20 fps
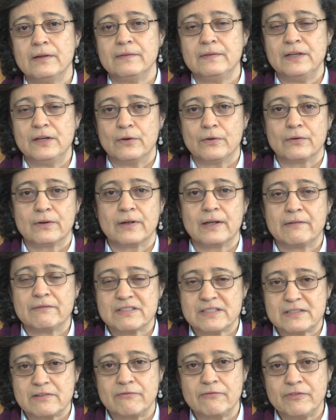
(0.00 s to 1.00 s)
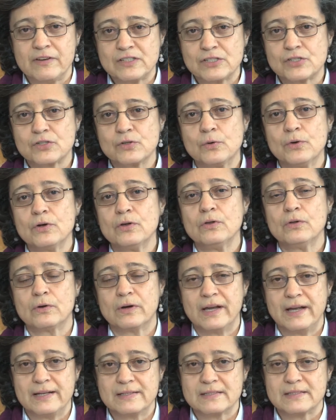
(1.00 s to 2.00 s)
you know give it some fish oil
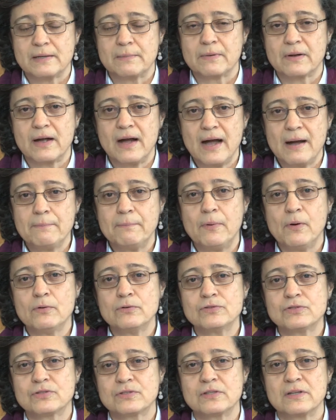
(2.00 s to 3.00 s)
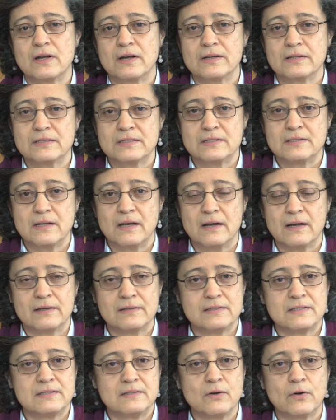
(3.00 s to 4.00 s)
or add some compost uh, uh,
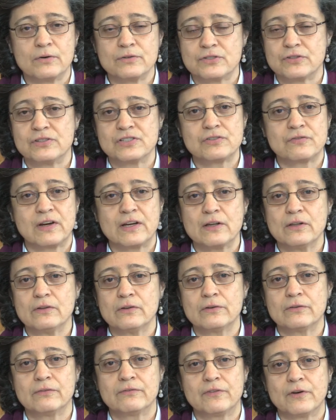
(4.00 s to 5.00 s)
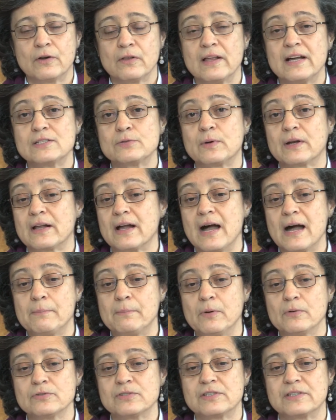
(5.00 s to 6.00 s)
or just regular fertilized with
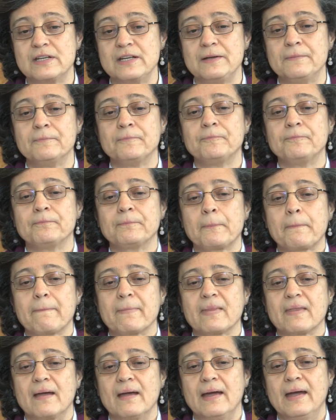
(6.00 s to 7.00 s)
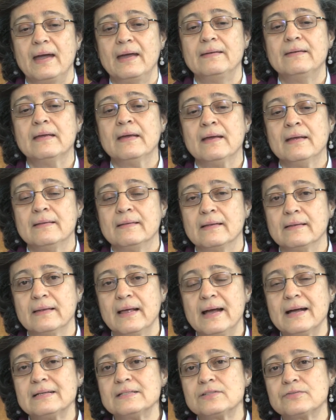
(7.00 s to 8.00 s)
compost tea and the
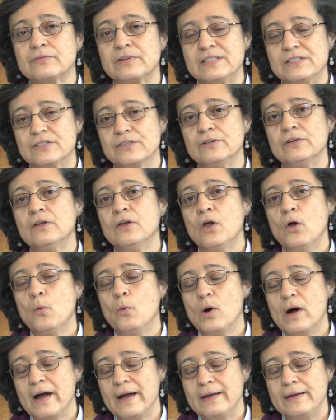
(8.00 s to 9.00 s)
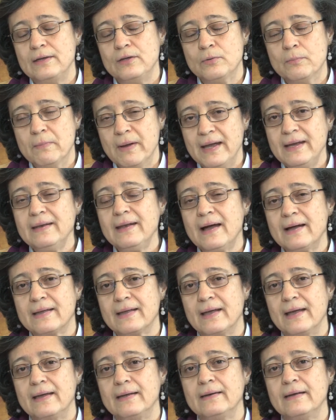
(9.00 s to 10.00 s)
last reason why you may not
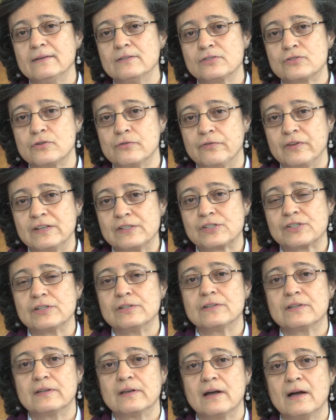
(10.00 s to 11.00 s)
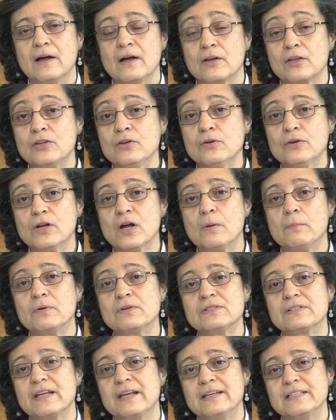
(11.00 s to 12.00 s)
get sufficient uh,
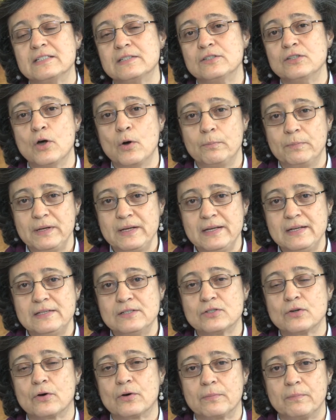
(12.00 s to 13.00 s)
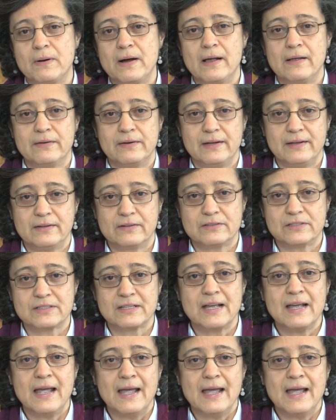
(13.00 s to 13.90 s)
cucumbers is no bees or pollinators.